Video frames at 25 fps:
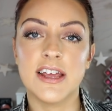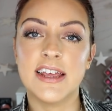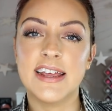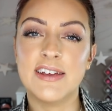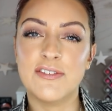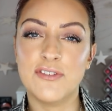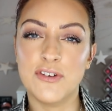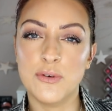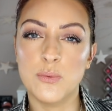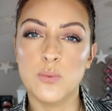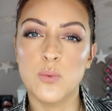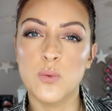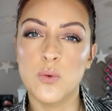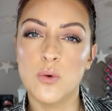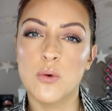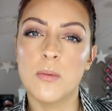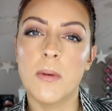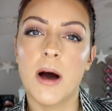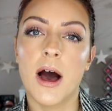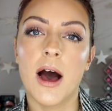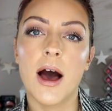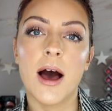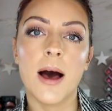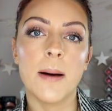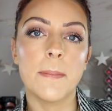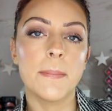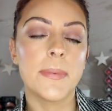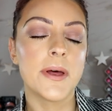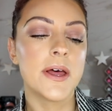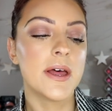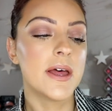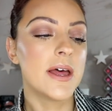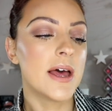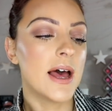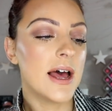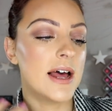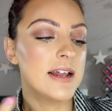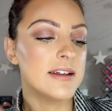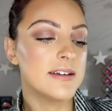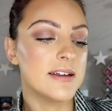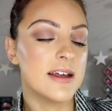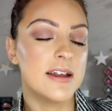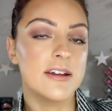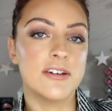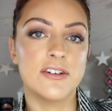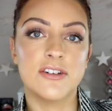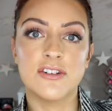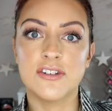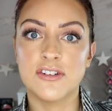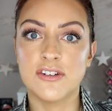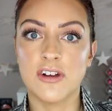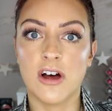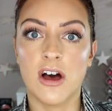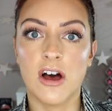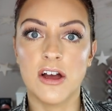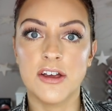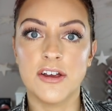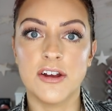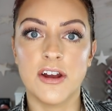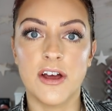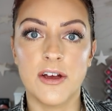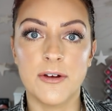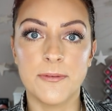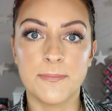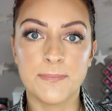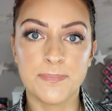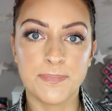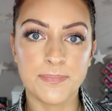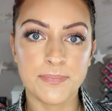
if you warm up and start, you know,